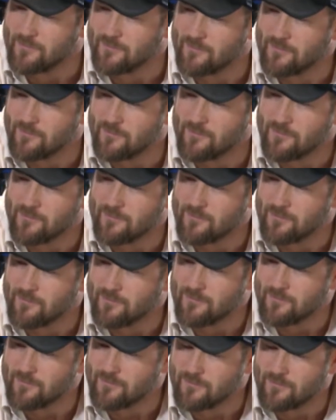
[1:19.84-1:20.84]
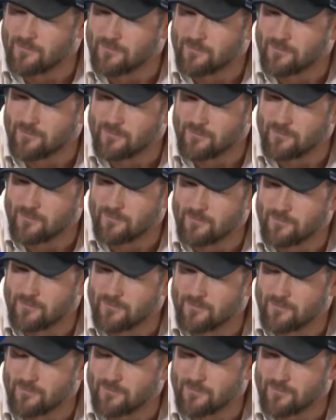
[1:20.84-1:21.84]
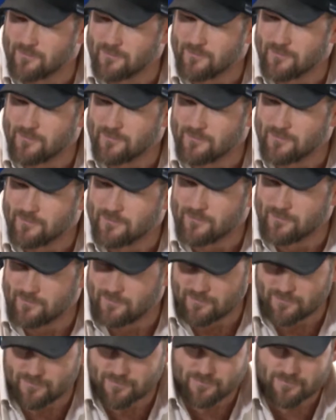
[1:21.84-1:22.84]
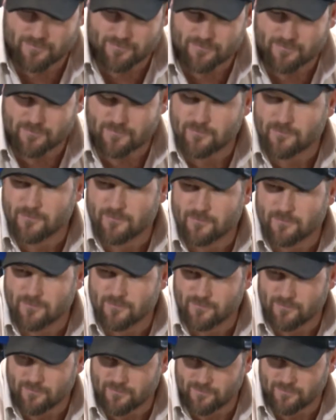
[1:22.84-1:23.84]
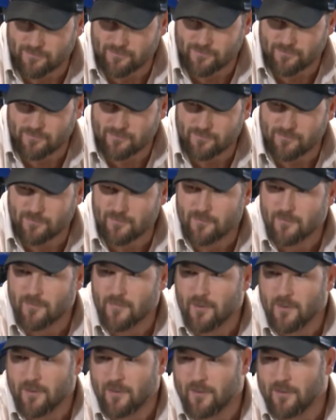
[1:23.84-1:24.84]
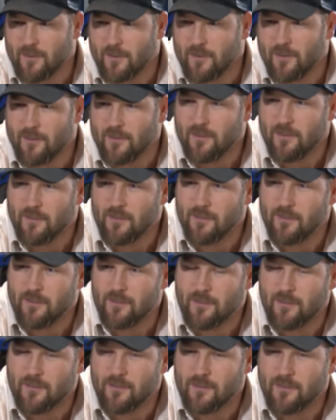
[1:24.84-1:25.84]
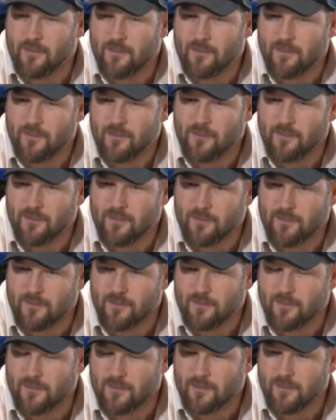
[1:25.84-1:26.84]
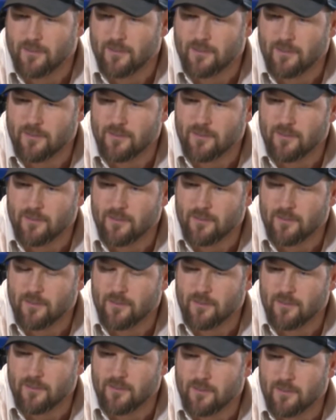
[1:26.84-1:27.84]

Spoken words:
[no speech]